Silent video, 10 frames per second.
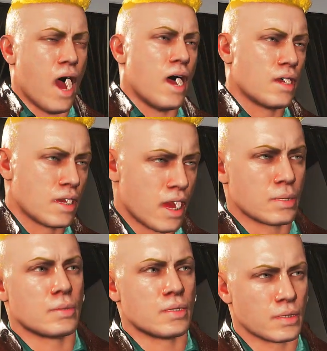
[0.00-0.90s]
What's
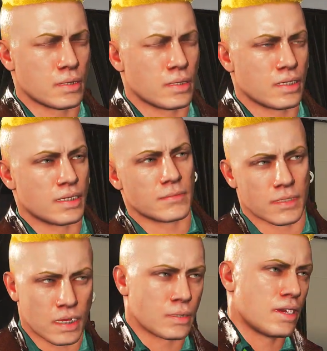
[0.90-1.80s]
up? Better believe it.
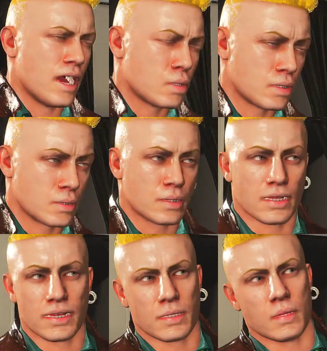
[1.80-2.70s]

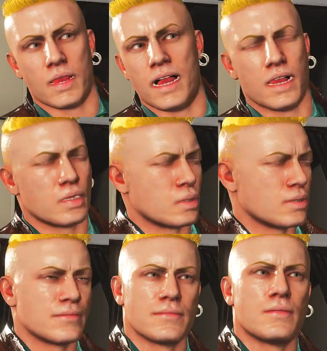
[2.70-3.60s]
About time
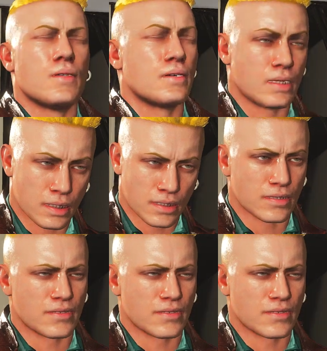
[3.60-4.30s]
to take a look back at our